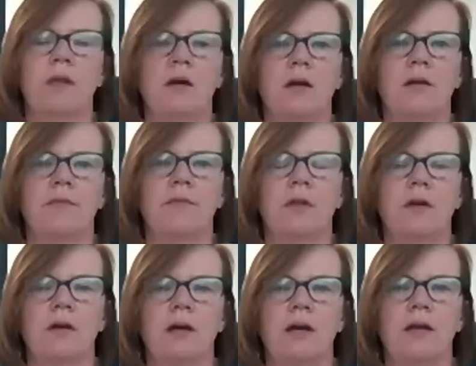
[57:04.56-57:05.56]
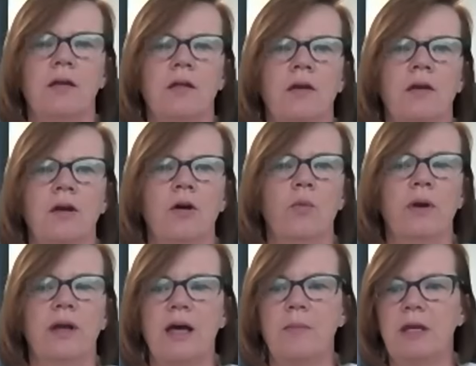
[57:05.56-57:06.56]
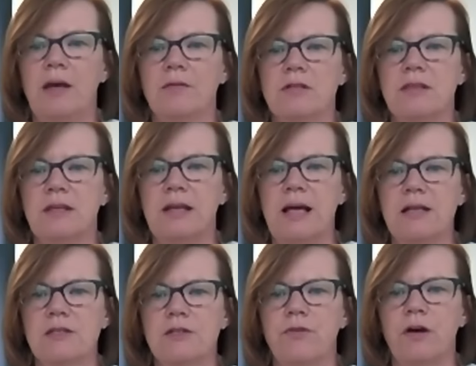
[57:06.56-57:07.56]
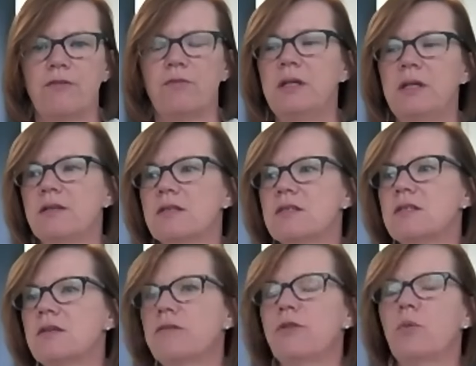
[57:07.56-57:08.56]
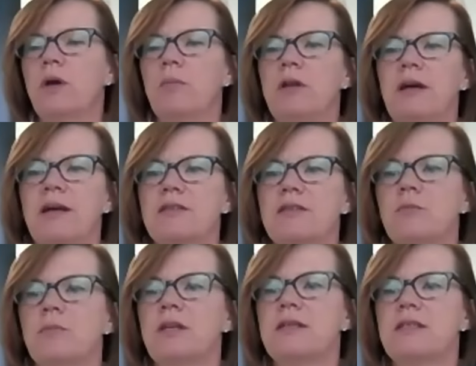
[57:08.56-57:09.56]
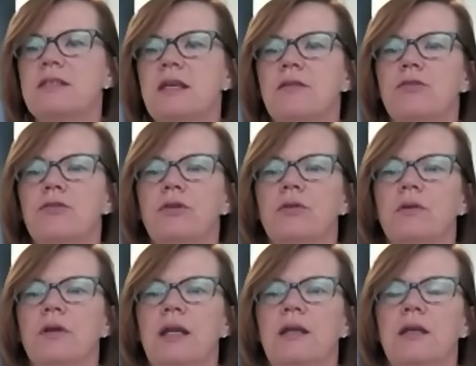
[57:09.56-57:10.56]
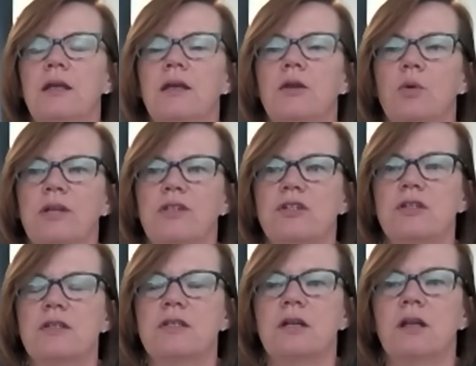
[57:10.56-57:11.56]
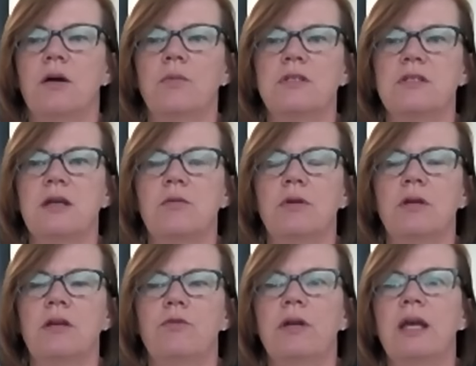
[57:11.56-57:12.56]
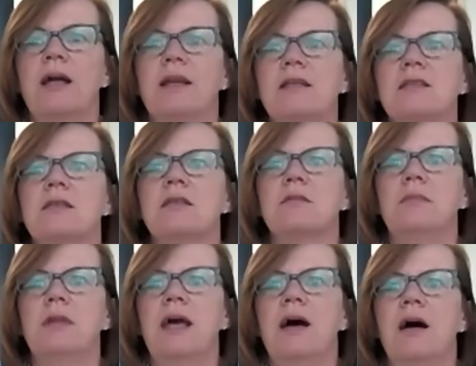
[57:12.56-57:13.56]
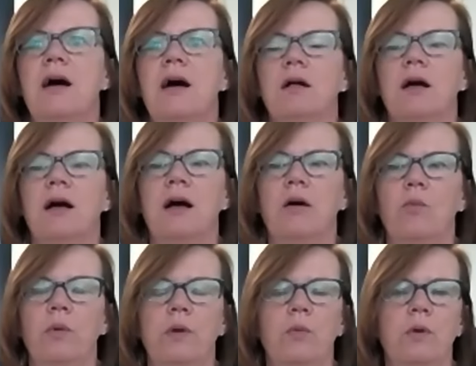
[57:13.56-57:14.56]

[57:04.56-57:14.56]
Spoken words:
okay. We're coming up to the last 5 minutes of the webinar, so please send through any questions. And like we said, if we can't answer them now, we